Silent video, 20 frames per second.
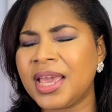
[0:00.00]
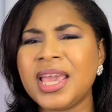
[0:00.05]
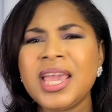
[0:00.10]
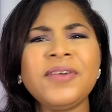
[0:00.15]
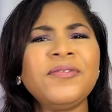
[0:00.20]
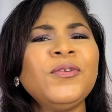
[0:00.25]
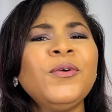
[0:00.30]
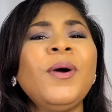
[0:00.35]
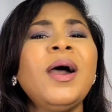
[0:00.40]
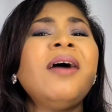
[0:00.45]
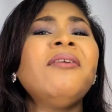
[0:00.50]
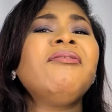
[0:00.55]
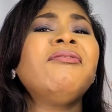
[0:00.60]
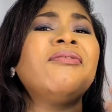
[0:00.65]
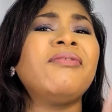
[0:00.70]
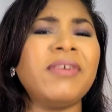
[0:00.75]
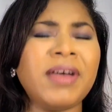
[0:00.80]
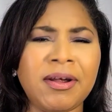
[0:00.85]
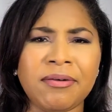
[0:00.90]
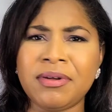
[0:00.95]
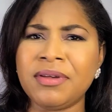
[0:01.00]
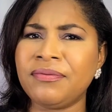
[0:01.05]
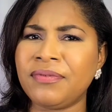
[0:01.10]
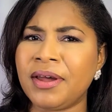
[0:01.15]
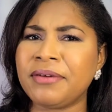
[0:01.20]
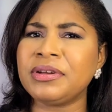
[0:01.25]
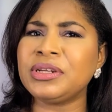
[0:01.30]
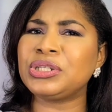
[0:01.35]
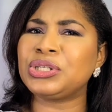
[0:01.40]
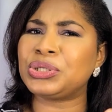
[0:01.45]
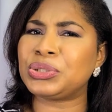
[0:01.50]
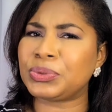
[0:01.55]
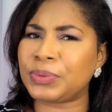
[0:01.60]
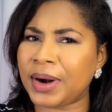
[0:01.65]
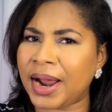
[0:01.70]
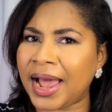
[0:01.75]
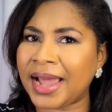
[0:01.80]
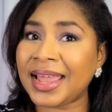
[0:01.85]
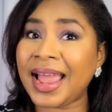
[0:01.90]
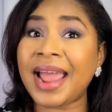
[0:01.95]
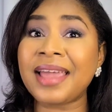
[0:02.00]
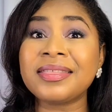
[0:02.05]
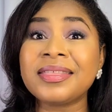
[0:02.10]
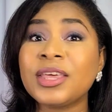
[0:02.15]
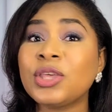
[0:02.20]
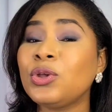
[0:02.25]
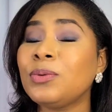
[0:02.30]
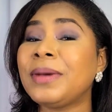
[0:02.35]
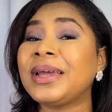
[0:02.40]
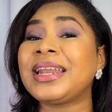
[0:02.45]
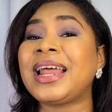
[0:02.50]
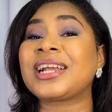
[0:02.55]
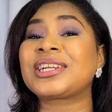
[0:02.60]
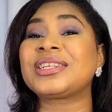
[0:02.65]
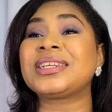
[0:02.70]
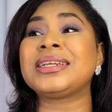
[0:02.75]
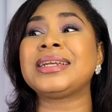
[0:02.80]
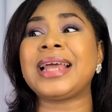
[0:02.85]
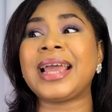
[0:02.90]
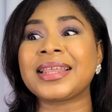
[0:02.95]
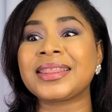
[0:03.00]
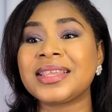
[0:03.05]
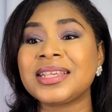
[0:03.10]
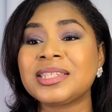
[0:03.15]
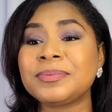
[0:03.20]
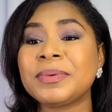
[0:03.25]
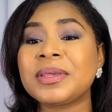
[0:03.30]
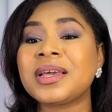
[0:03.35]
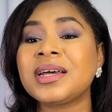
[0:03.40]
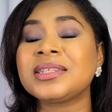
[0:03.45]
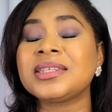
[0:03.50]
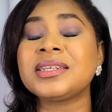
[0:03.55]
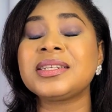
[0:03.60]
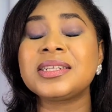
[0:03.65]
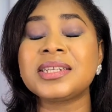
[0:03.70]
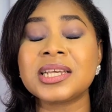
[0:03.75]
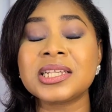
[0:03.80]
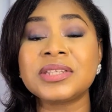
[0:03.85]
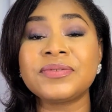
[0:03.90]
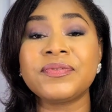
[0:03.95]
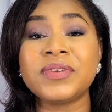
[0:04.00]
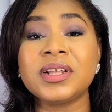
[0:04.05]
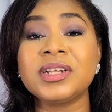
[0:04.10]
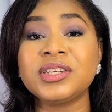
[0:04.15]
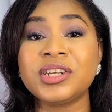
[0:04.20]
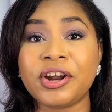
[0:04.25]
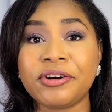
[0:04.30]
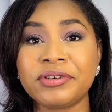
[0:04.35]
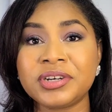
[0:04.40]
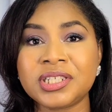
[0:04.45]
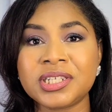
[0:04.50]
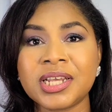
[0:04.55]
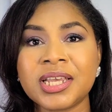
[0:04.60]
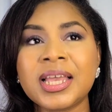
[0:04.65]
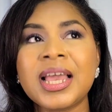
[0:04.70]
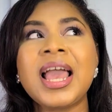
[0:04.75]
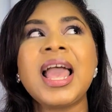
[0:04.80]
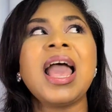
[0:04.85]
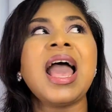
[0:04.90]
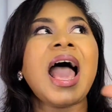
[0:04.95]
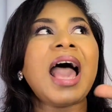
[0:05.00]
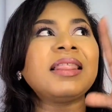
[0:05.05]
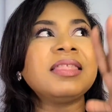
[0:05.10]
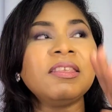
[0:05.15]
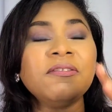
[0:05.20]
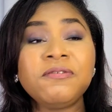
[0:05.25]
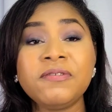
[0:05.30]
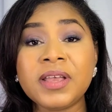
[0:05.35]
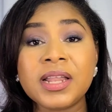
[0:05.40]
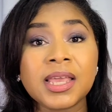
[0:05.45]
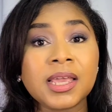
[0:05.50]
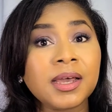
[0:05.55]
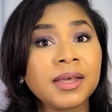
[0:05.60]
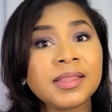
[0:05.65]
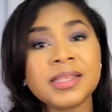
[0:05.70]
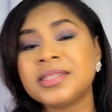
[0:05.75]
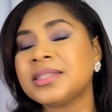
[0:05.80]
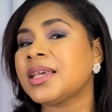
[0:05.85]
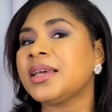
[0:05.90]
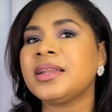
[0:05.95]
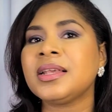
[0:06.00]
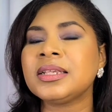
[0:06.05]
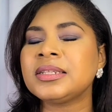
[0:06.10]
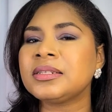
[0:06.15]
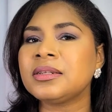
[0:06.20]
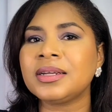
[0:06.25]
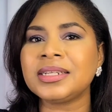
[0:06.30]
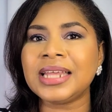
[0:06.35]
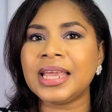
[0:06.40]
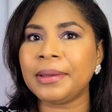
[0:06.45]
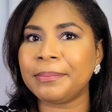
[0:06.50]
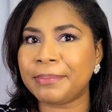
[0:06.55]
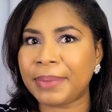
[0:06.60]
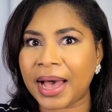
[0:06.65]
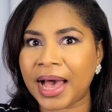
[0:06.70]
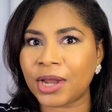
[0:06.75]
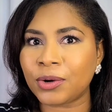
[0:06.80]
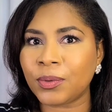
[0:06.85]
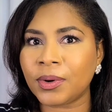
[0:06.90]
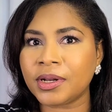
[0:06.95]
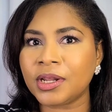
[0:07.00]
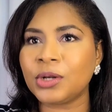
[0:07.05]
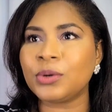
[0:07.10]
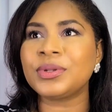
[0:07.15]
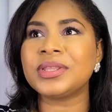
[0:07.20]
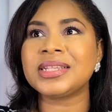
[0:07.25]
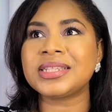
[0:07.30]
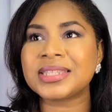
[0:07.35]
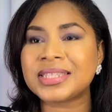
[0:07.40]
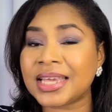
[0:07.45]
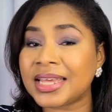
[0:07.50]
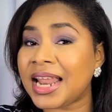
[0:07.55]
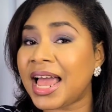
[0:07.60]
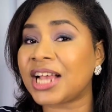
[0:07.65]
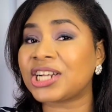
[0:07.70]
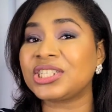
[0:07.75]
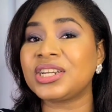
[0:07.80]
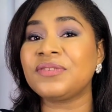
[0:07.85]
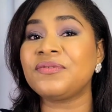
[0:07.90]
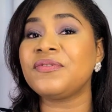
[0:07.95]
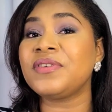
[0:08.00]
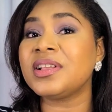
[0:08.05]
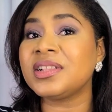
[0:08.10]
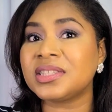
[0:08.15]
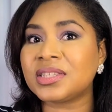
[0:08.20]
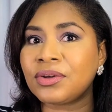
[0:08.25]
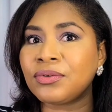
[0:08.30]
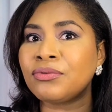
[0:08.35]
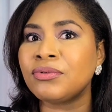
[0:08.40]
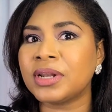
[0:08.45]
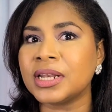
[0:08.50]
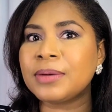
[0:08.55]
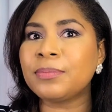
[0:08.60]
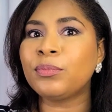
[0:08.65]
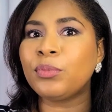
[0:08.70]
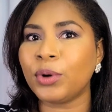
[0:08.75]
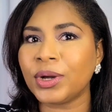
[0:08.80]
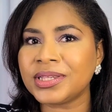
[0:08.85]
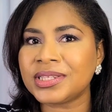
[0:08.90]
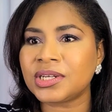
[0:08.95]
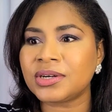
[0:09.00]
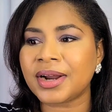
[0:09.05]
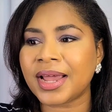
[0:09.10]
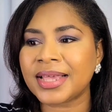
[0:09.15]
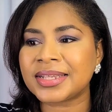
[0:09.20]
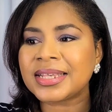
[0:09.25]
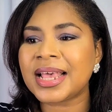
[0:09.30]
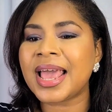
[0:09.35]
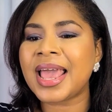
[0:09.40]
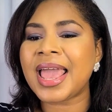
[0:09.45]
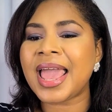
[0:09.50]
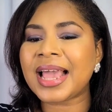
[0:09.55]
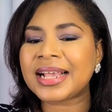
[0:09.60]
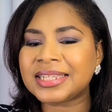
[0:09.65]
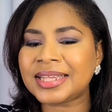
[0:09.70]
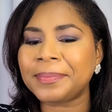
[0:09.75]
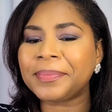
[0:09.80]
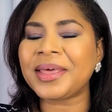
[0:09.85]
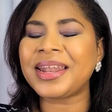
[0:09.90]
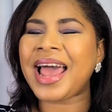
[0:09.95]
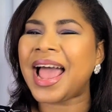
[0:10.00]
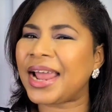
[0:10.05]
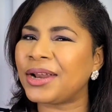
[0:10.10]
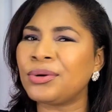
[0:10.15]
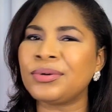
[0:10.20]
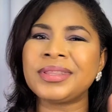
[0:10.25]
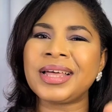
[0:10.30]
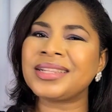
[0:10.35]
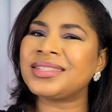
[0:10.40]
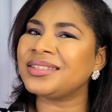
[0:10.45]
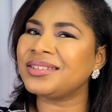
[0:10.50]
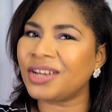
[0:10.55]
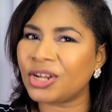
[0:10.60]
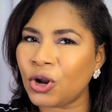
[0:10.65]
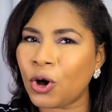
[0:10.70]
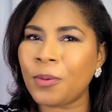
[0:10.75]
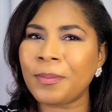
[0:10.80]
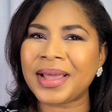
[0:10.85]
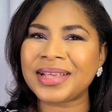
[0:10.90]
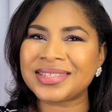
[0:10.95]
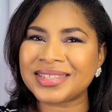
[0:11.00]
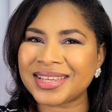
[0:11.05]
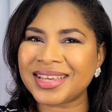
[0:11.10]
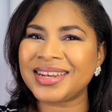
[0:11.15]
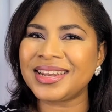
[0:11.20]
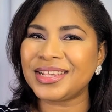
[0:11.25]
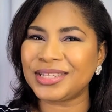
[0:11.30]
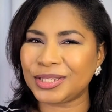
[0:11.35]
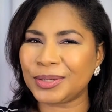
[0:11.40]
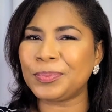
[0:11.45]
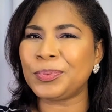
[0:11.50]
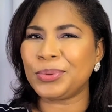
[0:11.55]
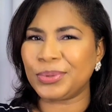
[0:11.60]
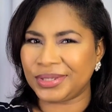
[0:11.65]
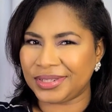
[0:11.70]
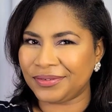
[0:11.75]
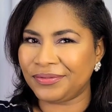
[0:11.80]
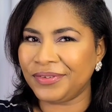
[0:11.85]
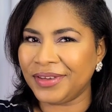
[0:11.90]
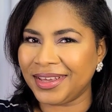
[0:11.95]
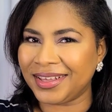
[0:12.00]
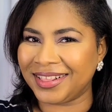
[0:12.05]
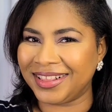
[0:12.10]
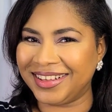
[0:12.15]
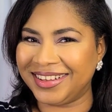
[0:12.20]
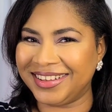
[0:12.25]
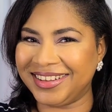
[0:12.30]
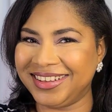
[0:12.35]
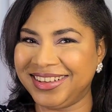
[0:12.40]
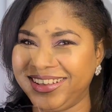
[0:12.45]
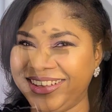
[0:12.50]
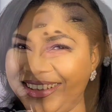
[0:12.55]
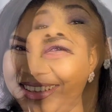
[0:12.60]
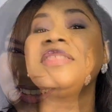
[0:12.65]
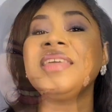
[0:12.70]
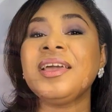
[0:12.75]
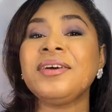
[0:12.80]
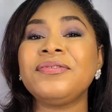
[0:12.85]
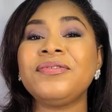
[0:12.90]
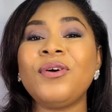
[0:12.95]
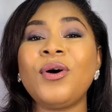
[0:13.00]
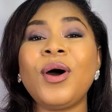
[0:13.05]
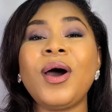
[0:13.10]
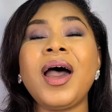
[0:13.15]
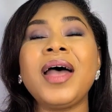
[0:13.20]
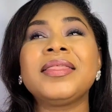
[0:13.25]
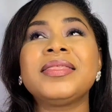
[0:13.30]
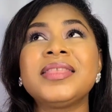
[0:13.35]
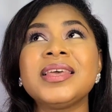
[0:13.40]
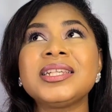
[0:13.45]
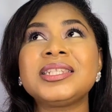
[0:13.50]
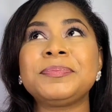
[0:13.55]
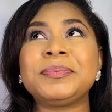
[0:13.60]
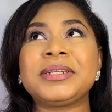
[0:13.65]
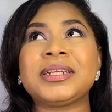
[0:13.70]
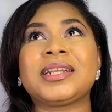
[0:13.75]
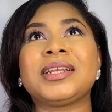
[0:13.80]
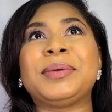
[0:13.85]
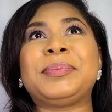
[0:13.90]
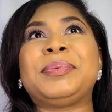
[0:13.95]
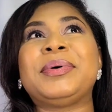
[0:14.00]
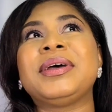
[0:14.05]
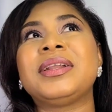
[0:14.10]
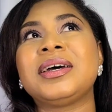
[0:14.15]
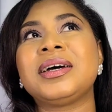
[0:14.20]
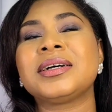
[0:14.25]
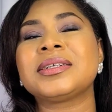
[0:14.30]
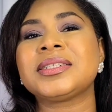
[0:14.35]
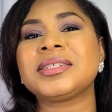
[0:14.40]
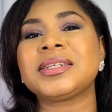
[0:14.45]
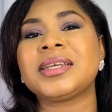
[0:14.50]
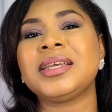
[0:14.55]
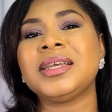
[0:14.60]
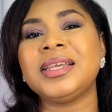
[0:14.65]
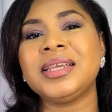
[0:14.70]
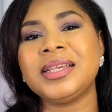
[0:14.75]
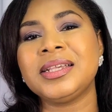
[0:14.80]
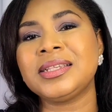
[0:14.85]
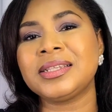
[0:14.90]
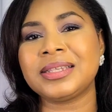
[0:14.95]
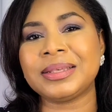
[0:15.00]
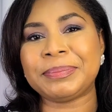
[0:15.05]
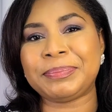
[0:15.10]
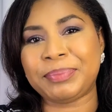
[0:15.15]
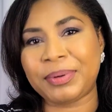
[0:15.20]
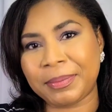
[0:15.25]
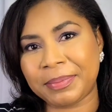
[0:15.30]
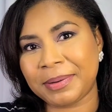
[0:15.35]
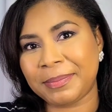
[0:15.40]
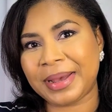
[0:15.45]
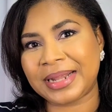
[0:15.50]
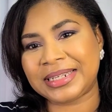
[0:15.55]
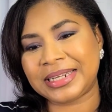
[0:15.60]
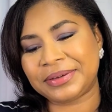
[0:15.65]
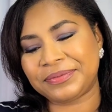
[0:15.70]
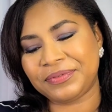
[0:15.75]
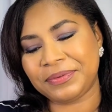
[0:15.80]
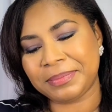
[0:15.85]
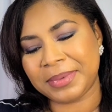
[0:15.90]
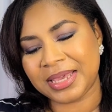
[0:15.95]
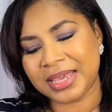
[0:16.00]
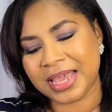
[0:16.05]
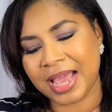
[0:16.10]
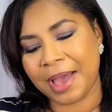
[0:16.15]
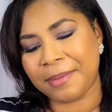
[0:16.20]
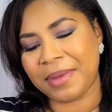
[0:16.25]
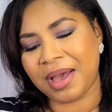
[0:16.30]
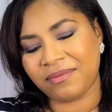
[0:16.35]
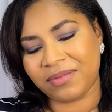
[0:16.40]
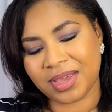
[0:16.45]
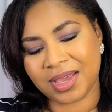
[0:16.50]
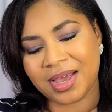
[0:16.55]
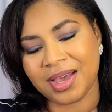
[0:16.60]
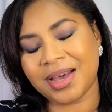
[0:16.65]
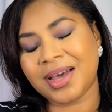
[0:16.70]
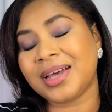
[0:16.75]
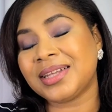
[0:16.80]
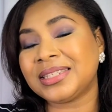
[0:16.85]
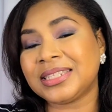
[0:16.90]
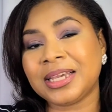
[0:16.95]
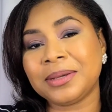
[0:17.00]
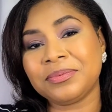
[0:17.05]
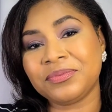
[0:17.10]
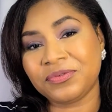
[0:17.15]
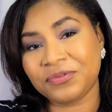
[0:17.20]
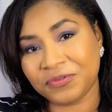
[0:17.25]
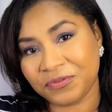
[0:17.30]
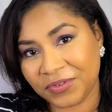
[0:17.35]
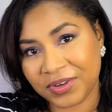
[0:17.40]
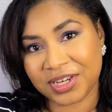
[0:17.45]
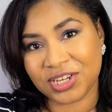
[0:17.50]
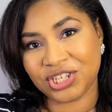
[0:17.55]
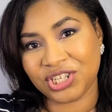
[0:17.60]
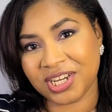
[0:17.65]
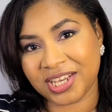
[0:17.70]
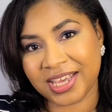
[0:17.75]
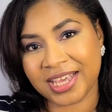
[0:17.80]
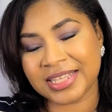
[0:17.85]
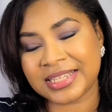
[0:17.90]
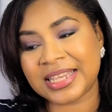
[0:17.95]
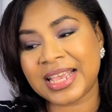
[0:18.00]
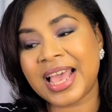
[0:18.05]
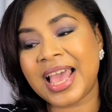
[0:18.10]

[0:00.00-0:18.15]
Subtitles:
if you are very, very dry, I think you might actually like this because it does feel nourishing and the feeling on the skin is not a bad one. You know, the skin actually feels really moisturized, except that I know that's not how my skin is supposed to feel. And therefore, this particular product is problematic for me. I'm having a hard time finishing it.